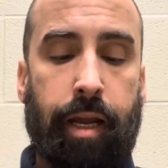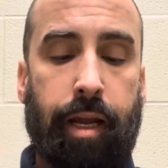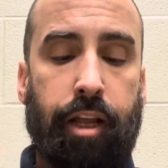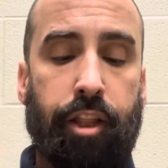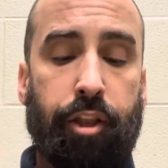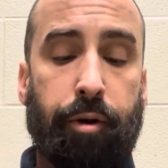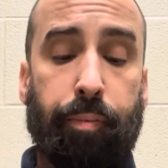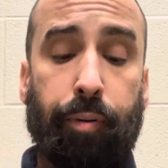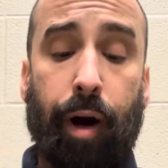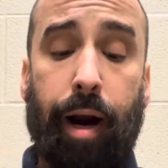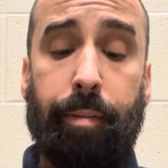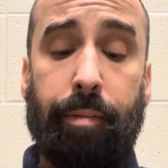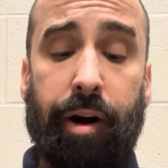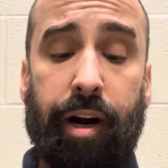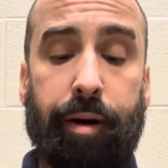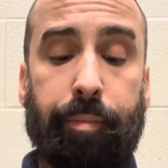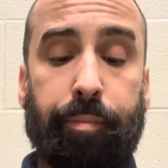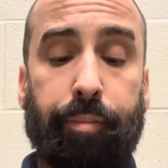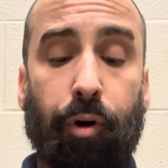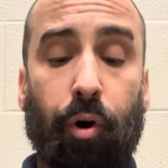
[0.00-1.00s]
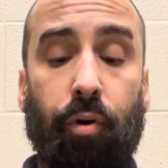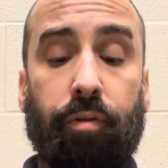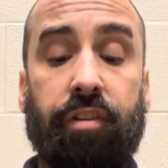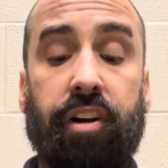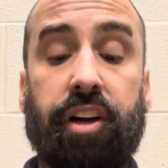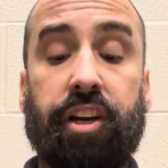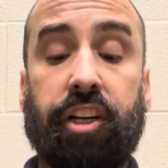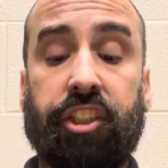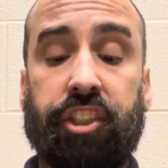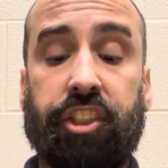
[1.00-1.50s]
The primary pro of an
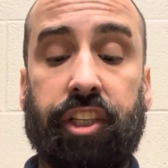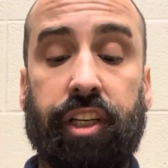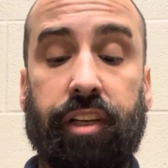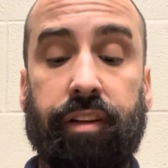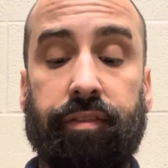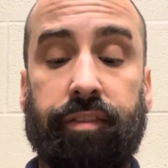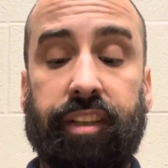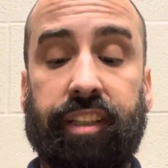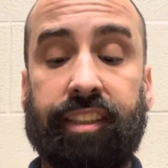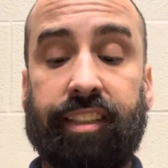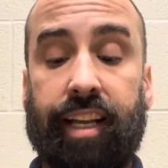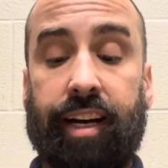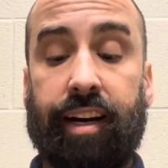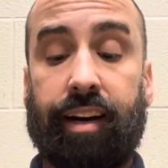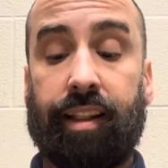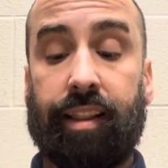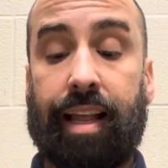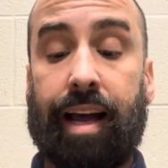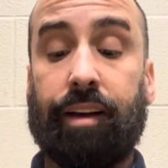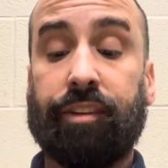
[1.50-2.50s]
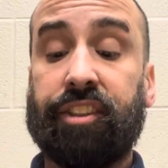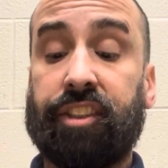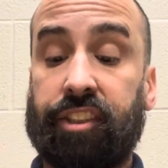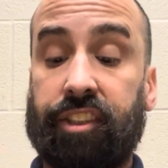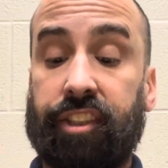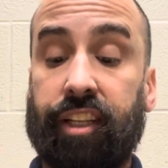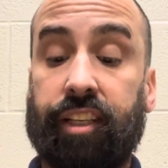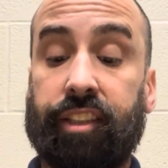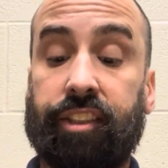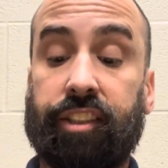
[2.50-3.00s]
initiative is that it allows the
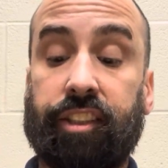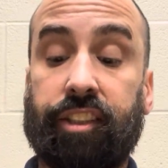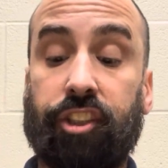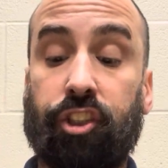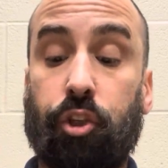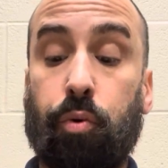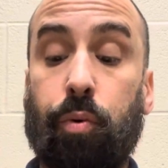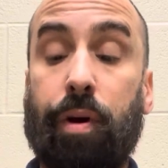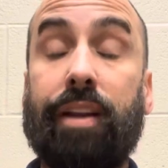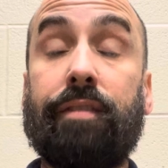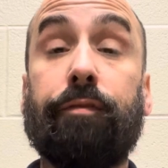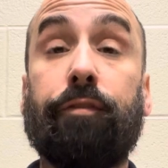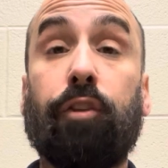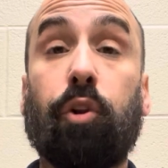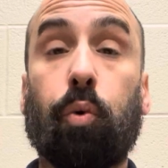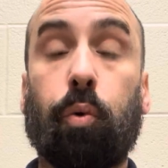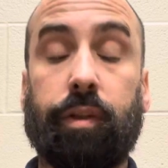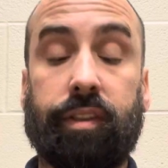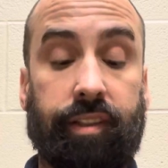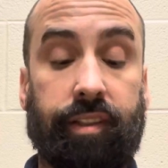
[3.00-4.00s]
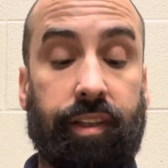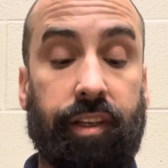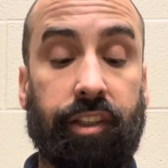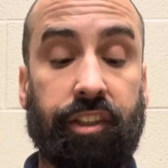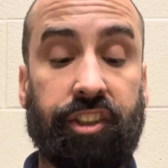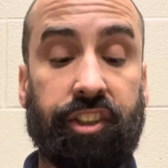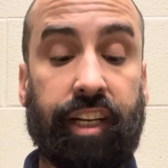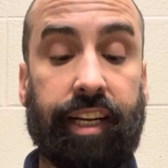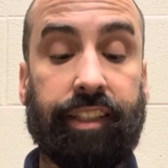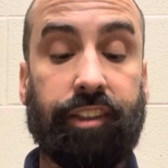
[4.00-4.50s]
citizens to influence their
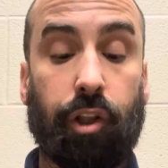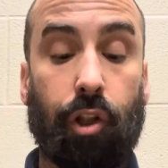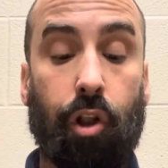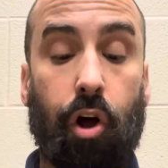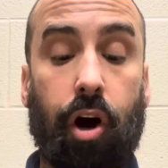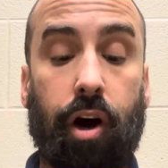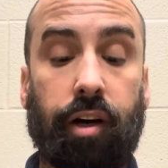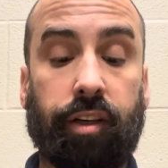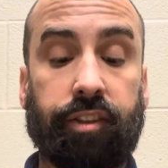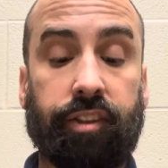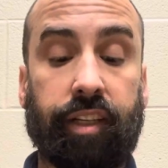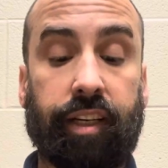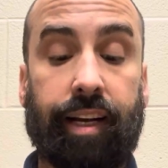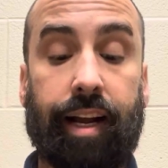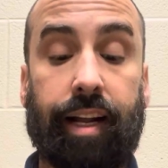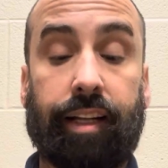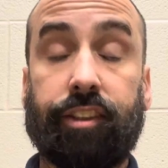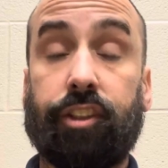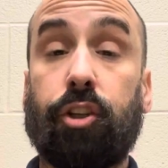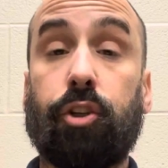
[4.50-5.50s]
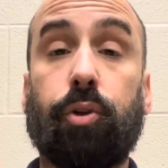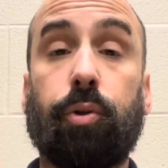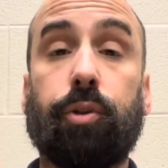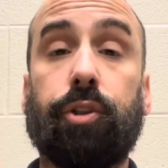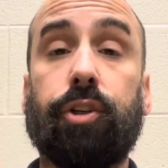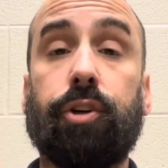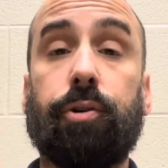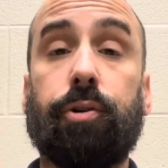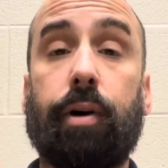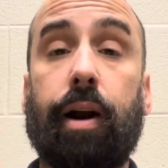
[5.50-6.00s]
state's laws and
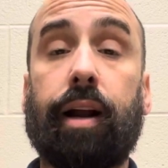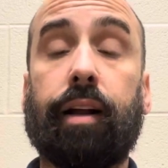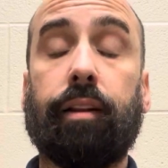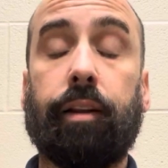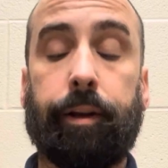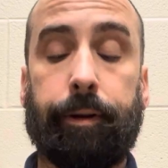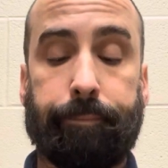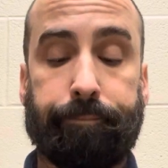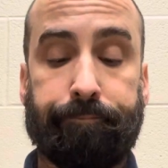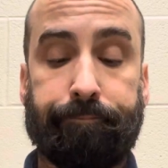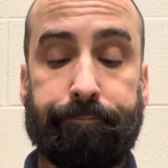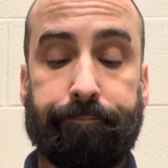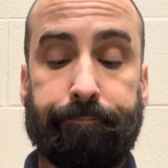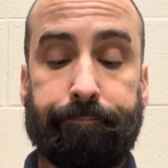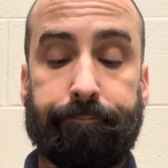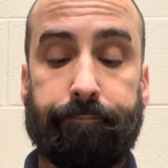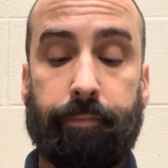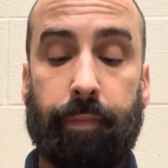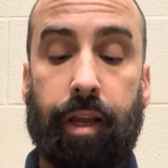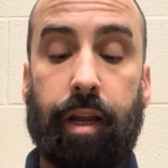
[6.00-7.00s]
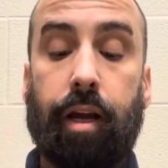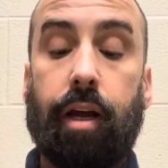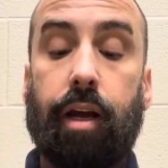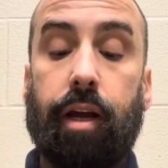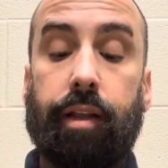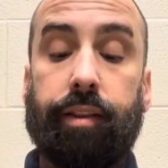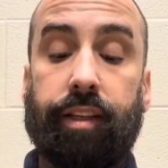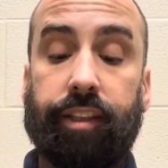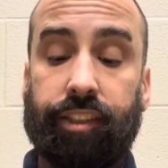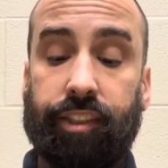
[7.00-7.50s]
constitution directly.
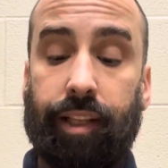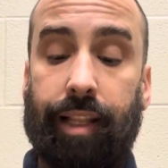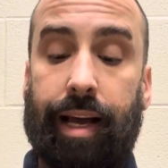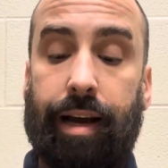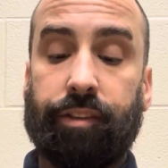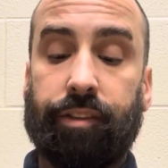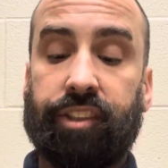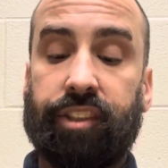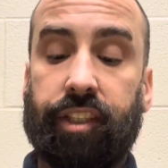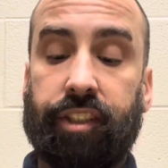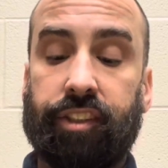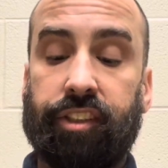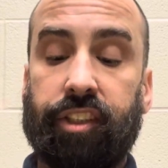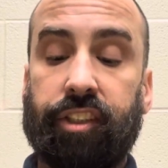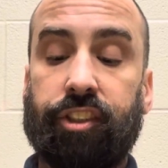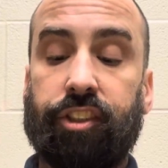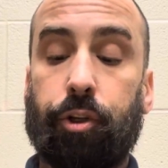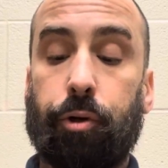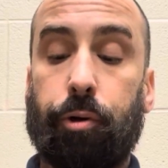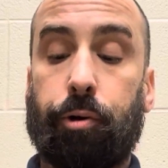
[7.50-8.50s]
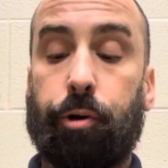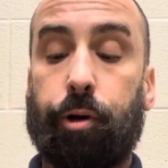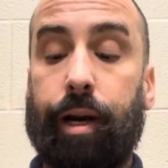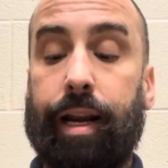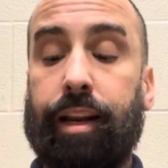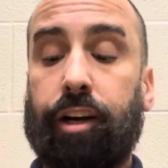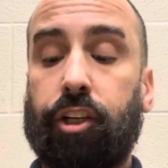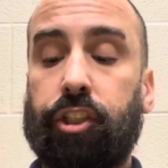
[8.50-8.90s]
This allows citizens to create or